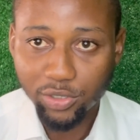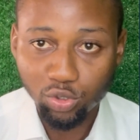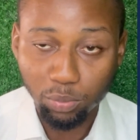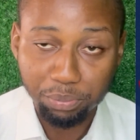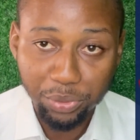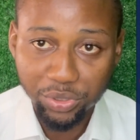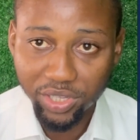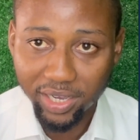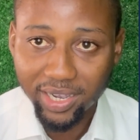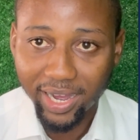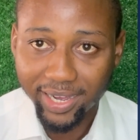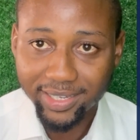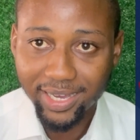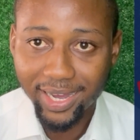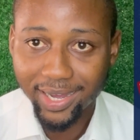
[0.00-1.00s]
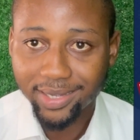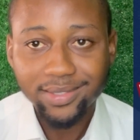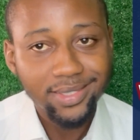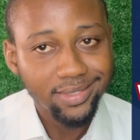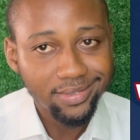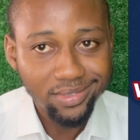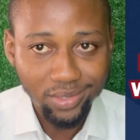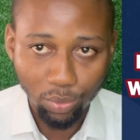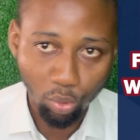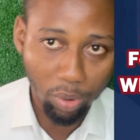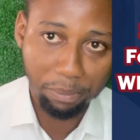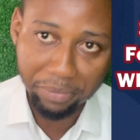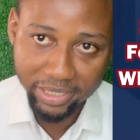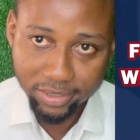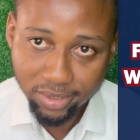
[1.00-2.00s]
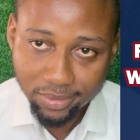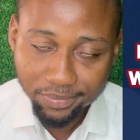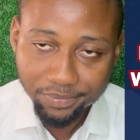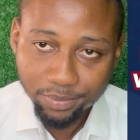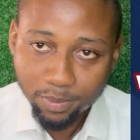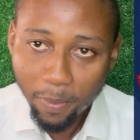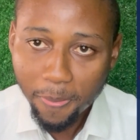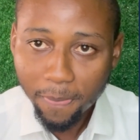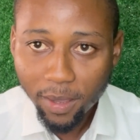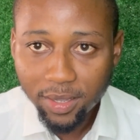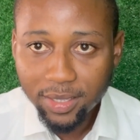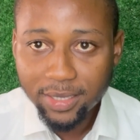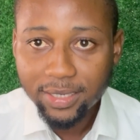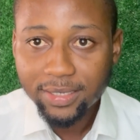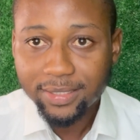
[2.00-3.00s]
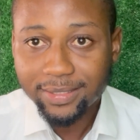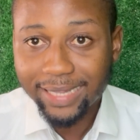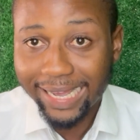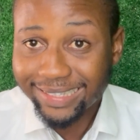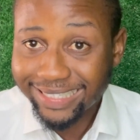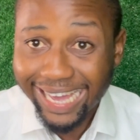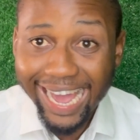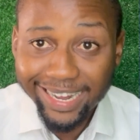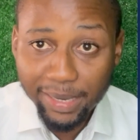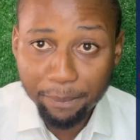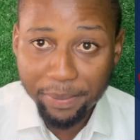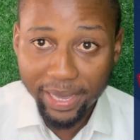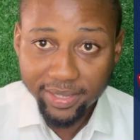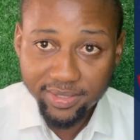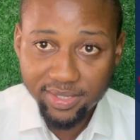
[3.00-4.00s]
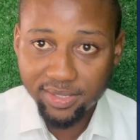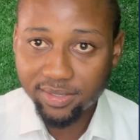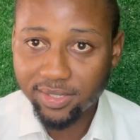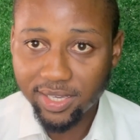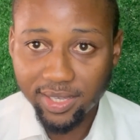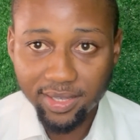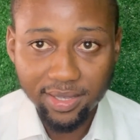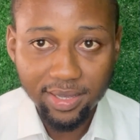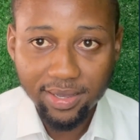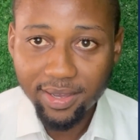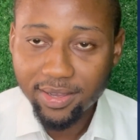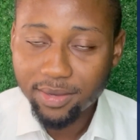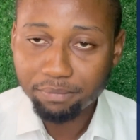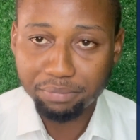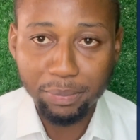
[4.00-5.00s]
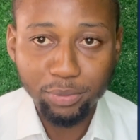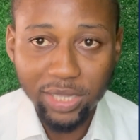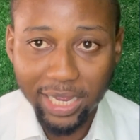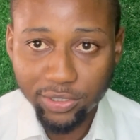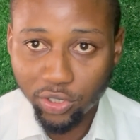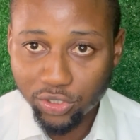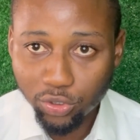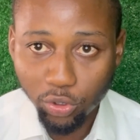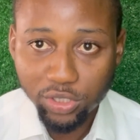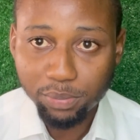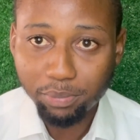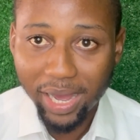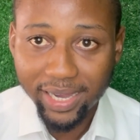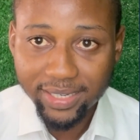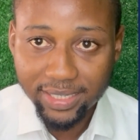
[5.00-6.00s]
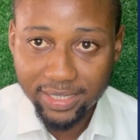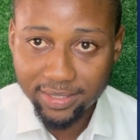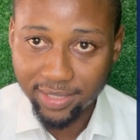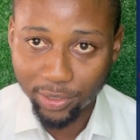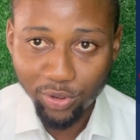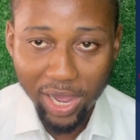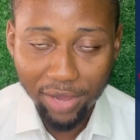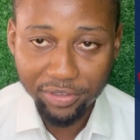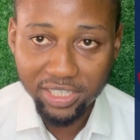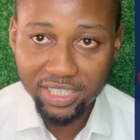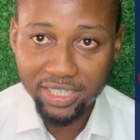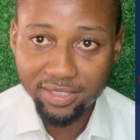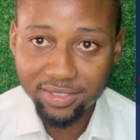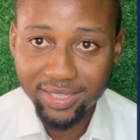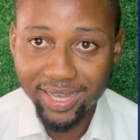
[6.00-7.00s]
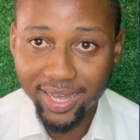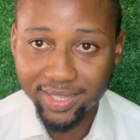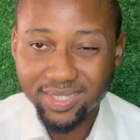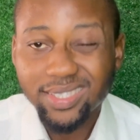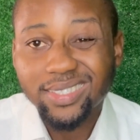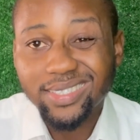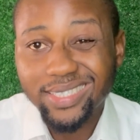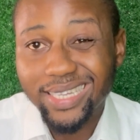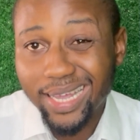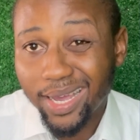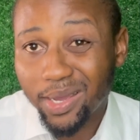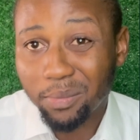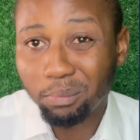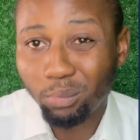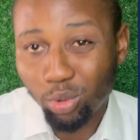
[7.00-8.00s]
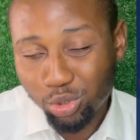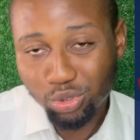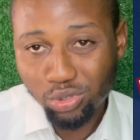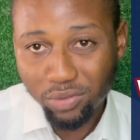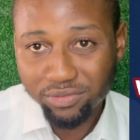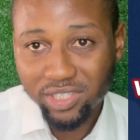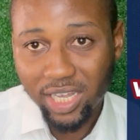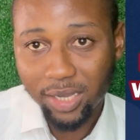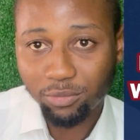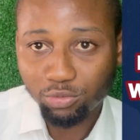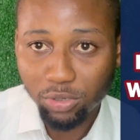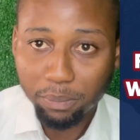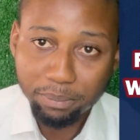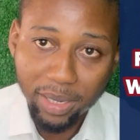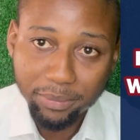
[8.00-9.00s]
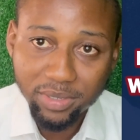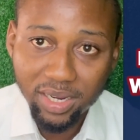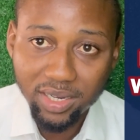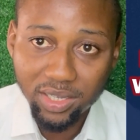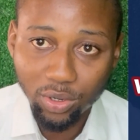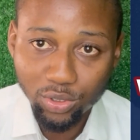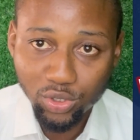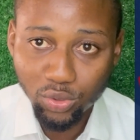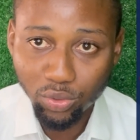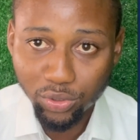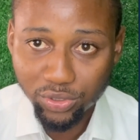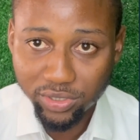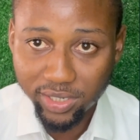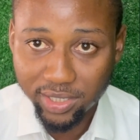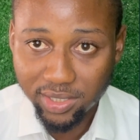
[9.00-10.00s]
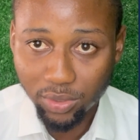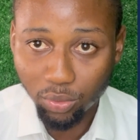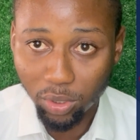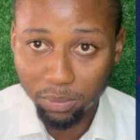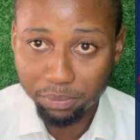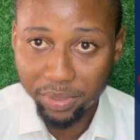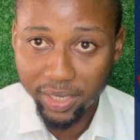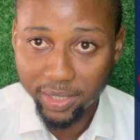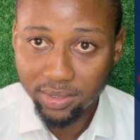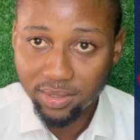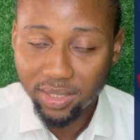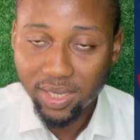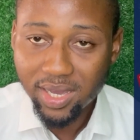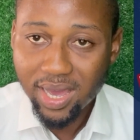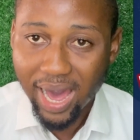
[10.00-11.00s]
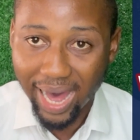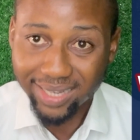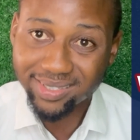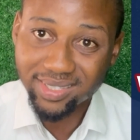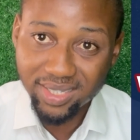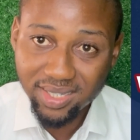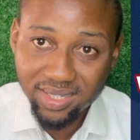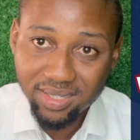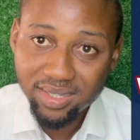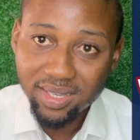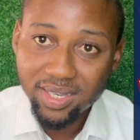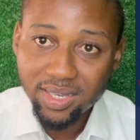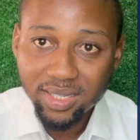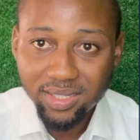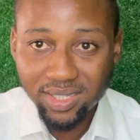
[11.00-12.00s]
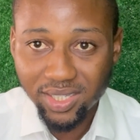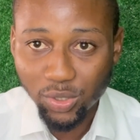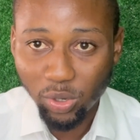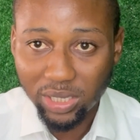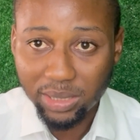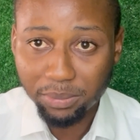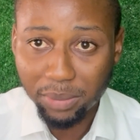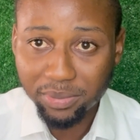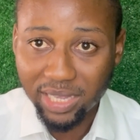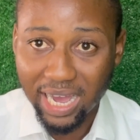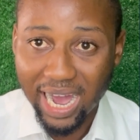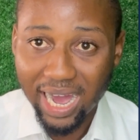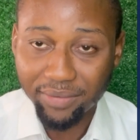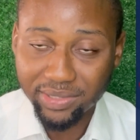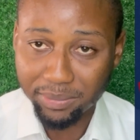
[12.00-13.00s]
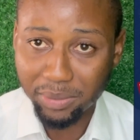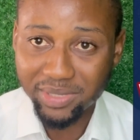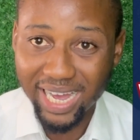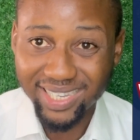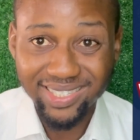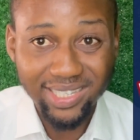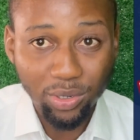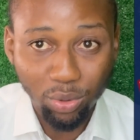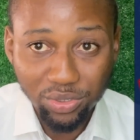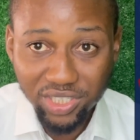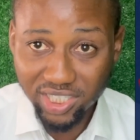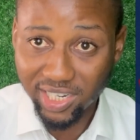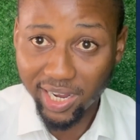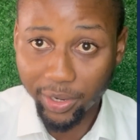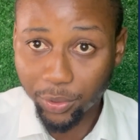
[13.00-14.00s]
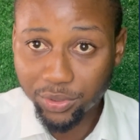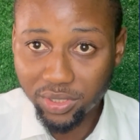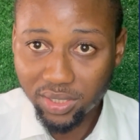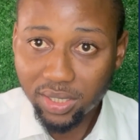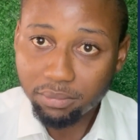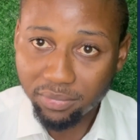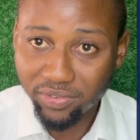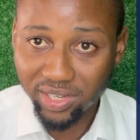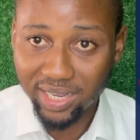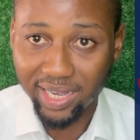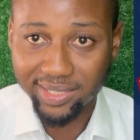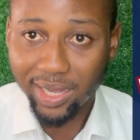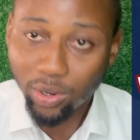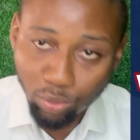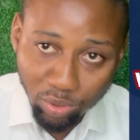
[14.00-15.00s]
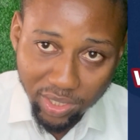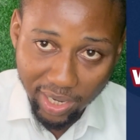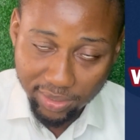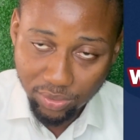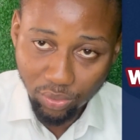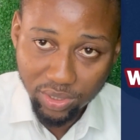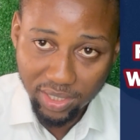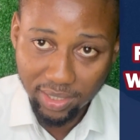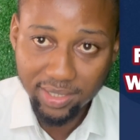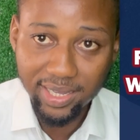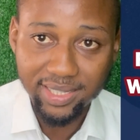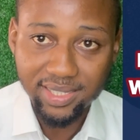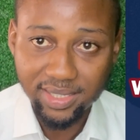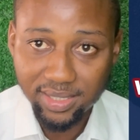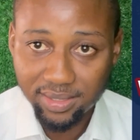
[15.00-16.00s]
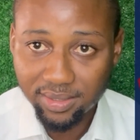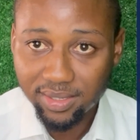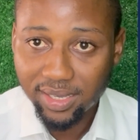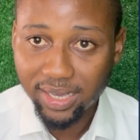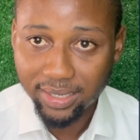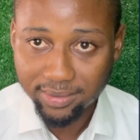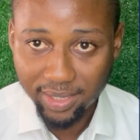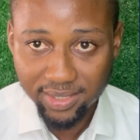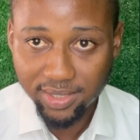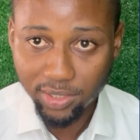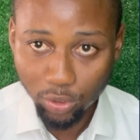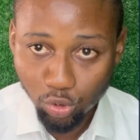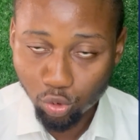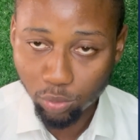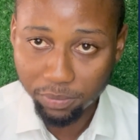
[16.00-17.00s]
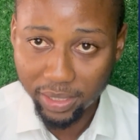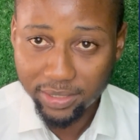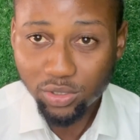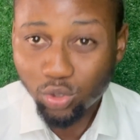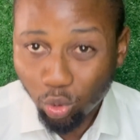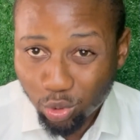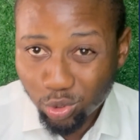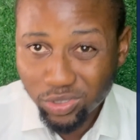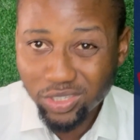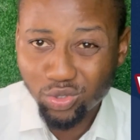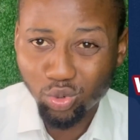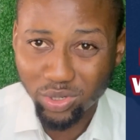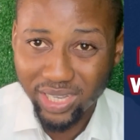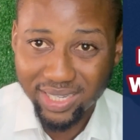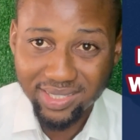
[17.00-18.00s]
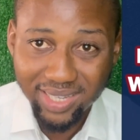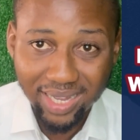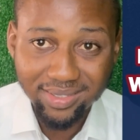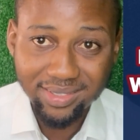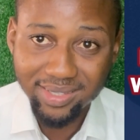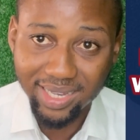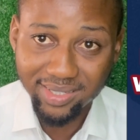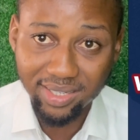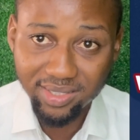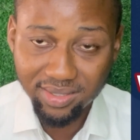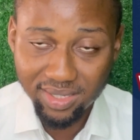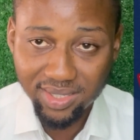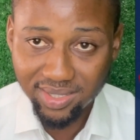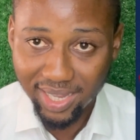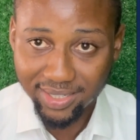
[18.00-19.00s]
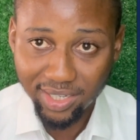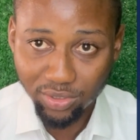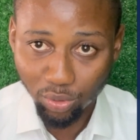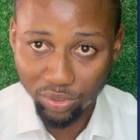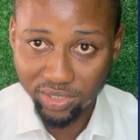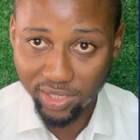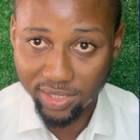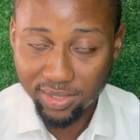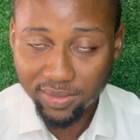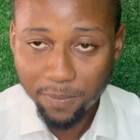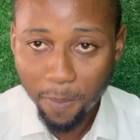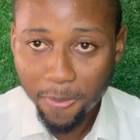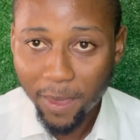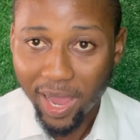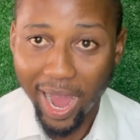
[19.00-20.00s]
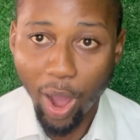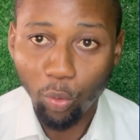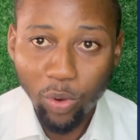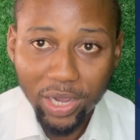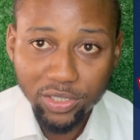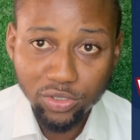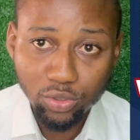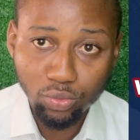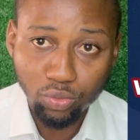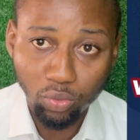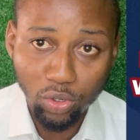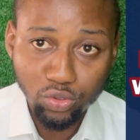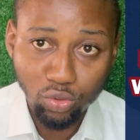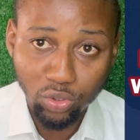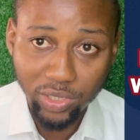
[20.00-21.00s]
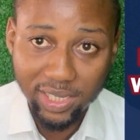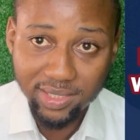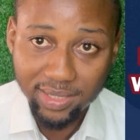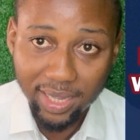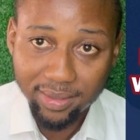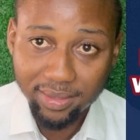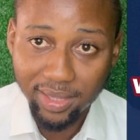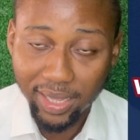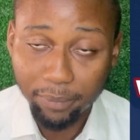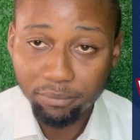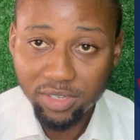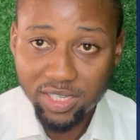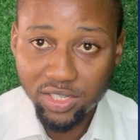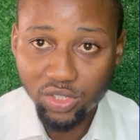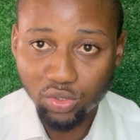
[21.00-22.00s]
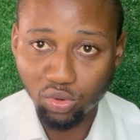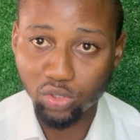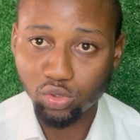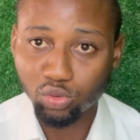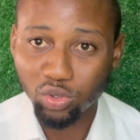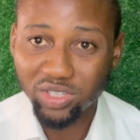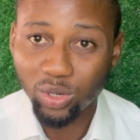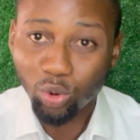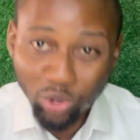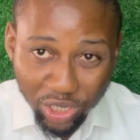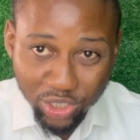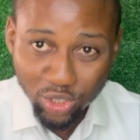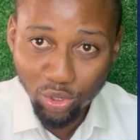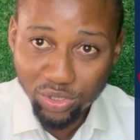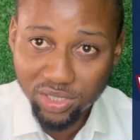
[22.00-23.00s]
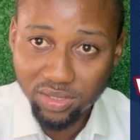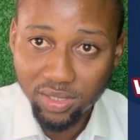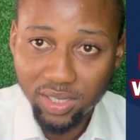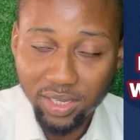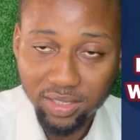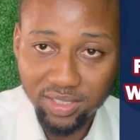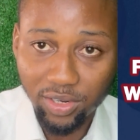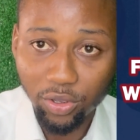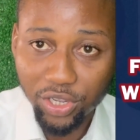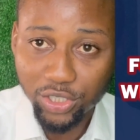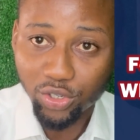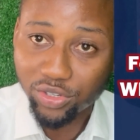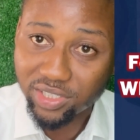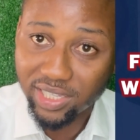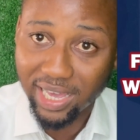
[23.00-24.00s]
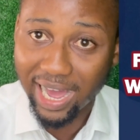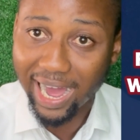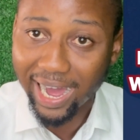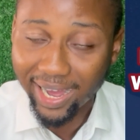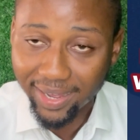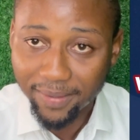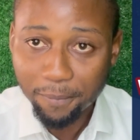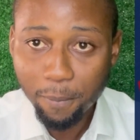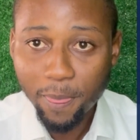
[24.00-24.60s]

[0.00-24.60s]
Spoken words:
to build a career one bed. Then the early beds, the people that just got married, they don't have a kid yet, most of them will primarily also want to rent a one bed, at least till when maybe they have their second child, before they can now look at getting a two bed. So you need to understand this target audience. And why you want to understand them is you want to know the locations they are,